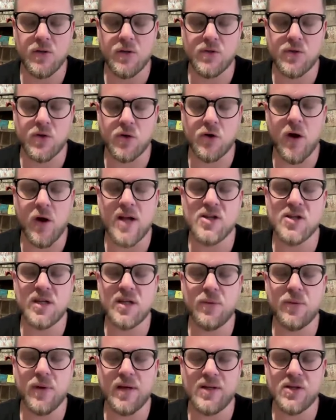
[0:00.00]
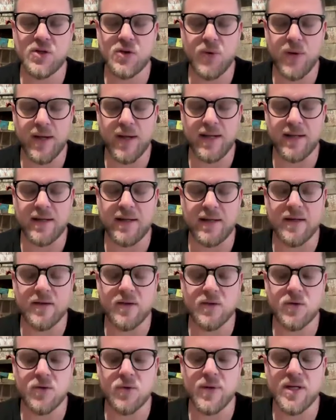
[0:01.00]
So gradually we are training
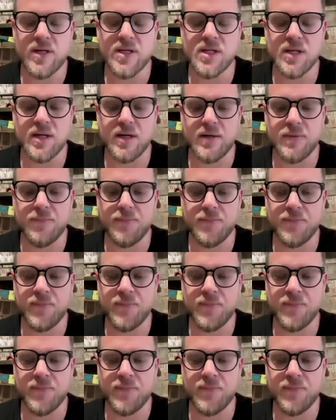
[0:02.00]
to reach there.